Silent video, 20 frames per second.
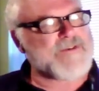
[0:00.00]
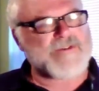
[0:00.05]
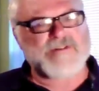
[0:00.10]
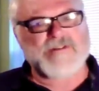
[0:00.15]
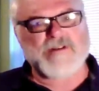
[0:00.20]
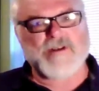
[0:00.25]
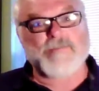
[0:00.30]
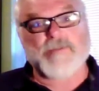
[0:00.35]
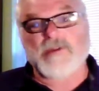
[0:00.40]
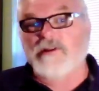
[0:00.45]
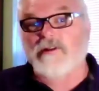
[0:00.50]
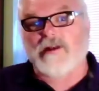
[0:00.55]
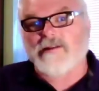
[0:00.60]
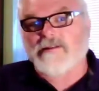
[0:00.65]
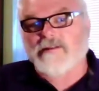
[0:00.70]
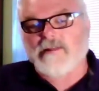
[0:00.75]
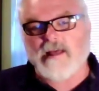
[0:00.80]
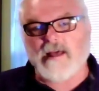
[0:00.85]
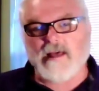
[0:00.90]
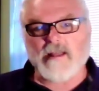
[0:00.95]
or something
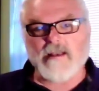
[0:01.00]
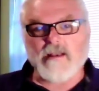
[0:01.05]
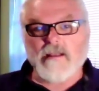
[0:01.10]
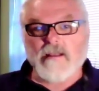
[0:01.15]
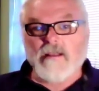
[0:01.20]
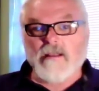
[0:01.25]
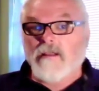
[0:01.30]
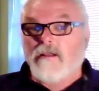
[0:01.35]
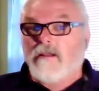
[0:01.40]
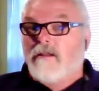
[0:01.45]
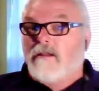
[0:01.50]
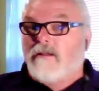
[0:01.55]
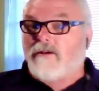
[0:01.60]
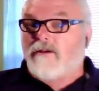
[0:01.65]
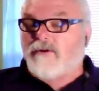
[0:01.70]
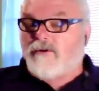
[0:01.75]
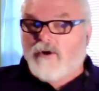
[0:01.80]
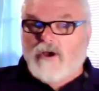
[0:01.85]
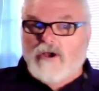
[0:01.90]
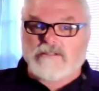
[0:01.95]
like that,
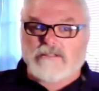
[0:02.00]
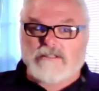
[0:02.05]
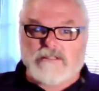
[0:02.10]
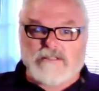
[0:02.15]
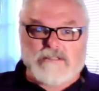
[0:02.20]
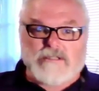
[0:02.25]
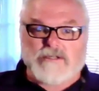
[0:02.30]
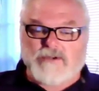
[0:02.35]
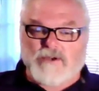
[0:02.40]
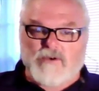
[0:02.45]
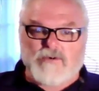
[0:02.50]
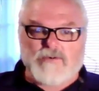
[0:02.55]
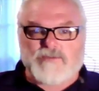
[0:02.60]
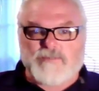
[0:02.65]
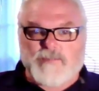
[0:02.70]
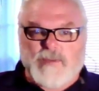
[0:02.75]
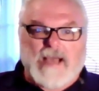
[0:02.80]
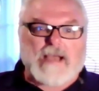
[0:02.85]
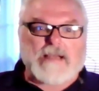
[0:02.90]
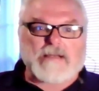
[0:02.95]
that crosses and
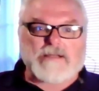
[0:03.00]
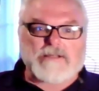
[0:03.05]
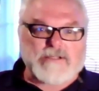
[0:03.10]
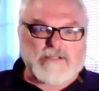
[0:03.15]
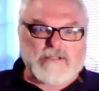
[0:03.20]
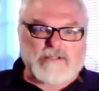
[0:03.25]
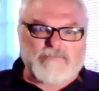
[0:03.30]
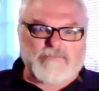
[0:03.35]
goes back to